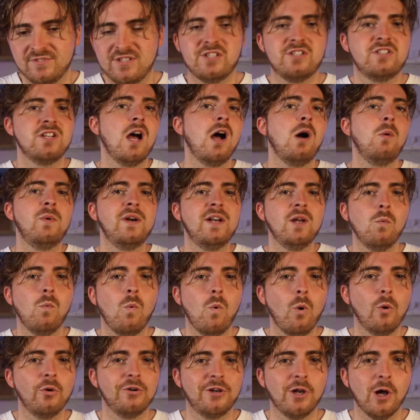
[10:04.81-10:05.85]
Darwin
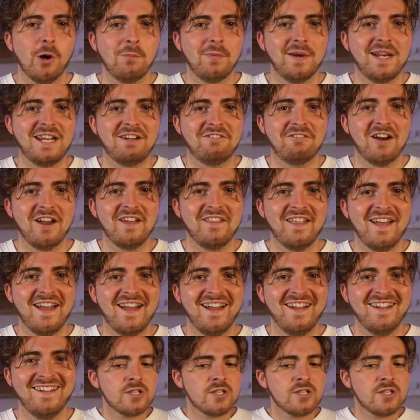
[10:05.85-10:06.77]
Award nominee right there.